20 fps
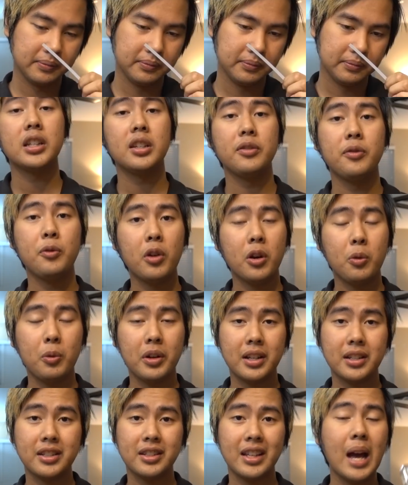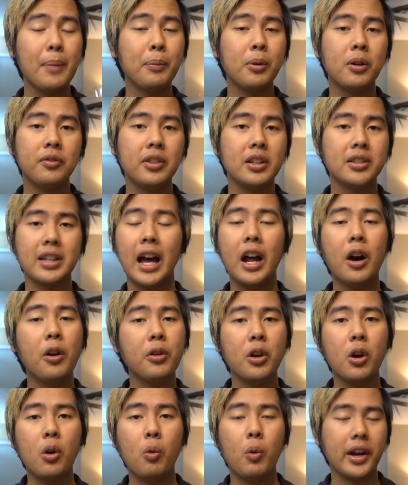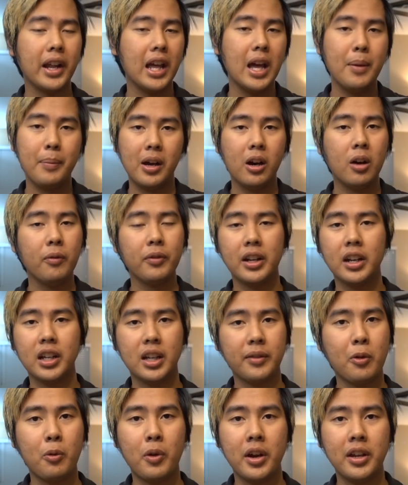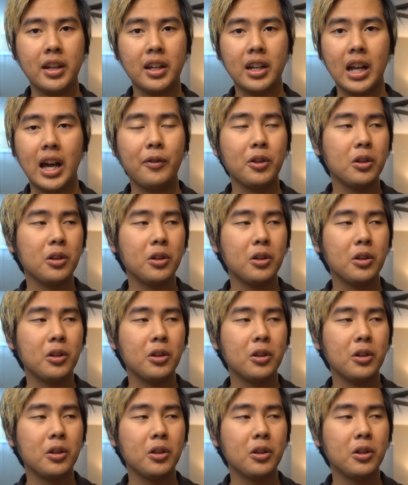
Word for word: So guys, if you want to win a sample of this, I don't know what ML I'm going to give away yet.